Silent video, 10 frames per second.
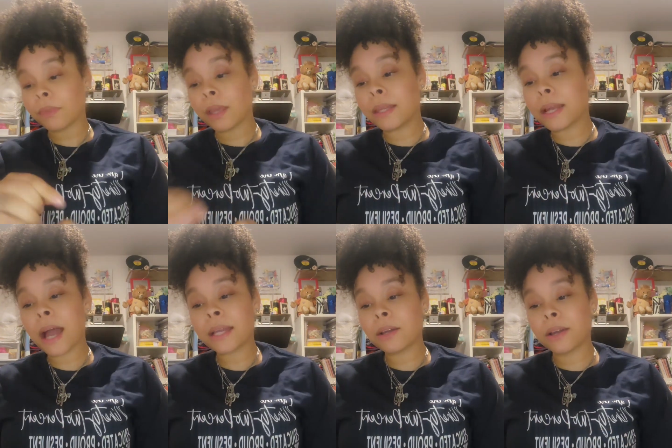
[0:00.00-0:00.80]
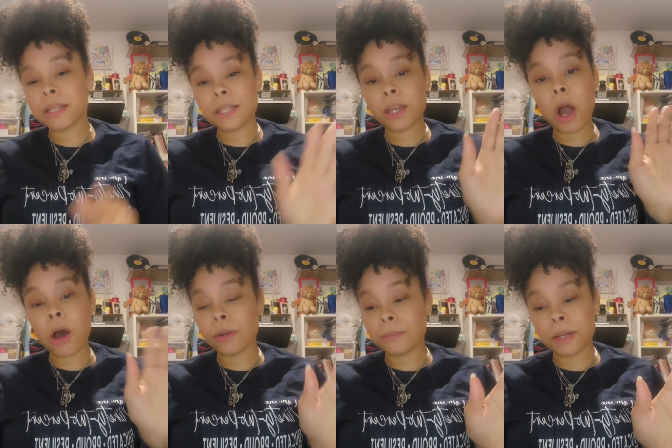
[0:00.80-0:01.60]
then I can go ahead and tell you all
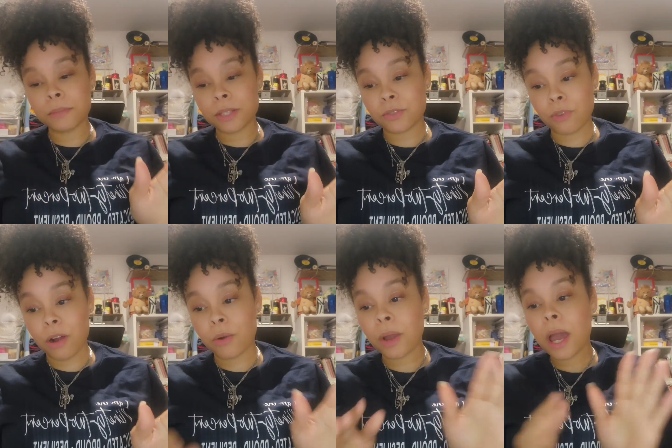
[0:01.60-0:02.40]
them numbers is wrong.